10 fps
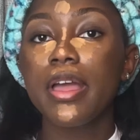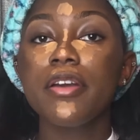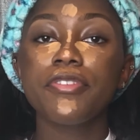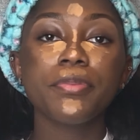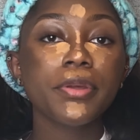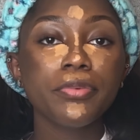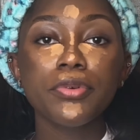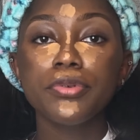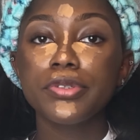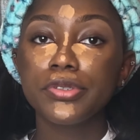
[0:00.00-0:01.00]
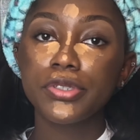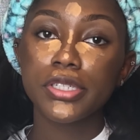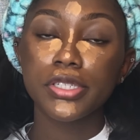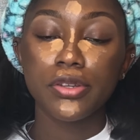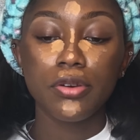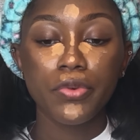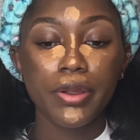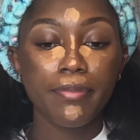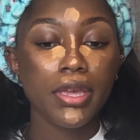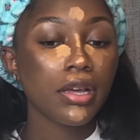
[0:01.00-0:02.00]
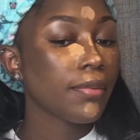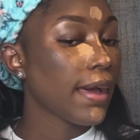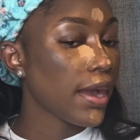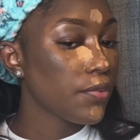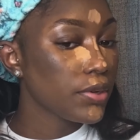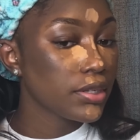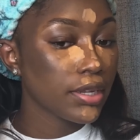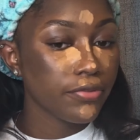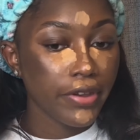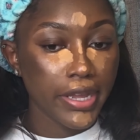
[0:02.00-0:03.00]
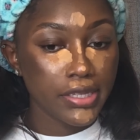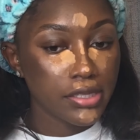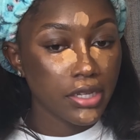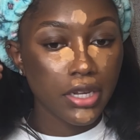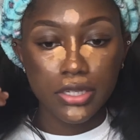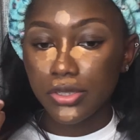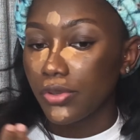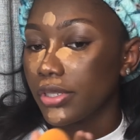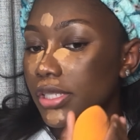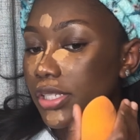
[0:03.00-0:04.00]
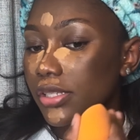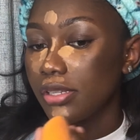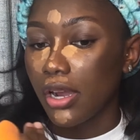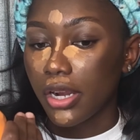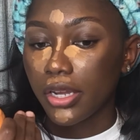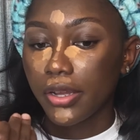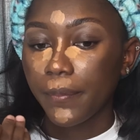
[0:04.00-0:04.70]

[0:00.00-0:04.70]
For people who usually don't wear makeup, I wouldn't advise to contour this dark,